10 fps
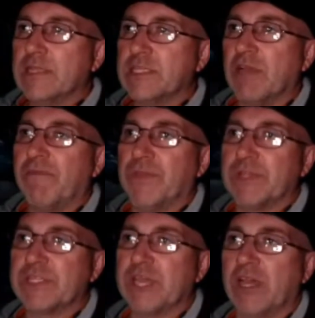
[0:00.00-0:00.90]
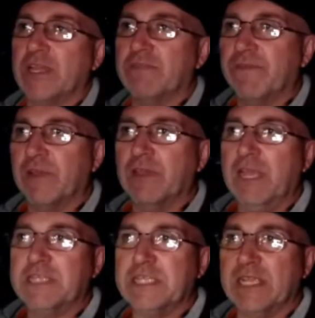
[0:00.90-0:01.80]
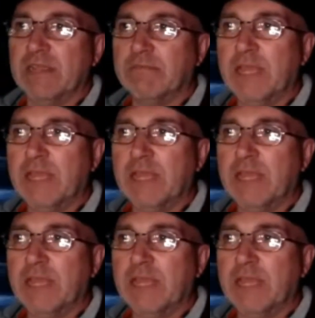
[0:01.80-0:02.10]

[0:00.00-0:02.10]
stuff on the side for hitting